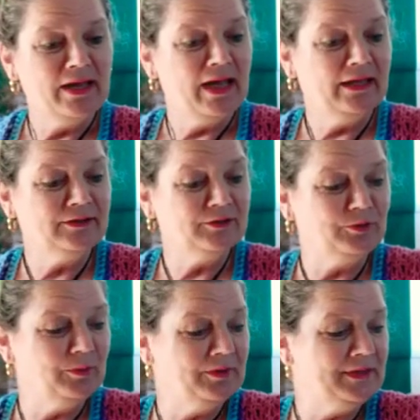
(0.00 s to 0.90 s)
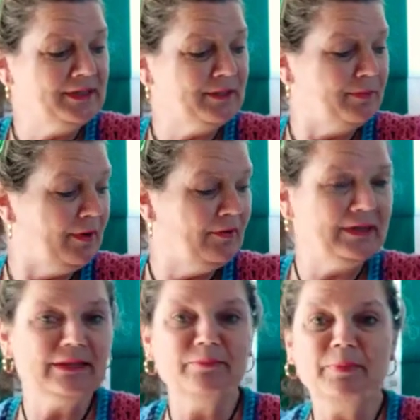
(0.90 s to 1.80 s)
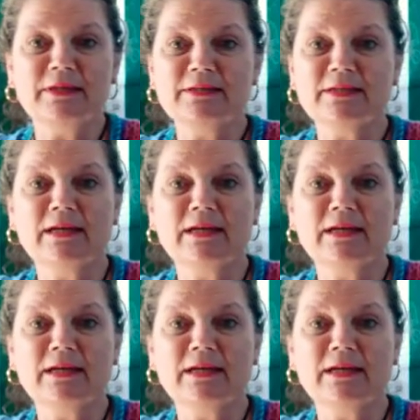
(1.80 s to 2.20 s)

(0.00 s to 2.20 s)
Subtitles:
and do what the spirit in me is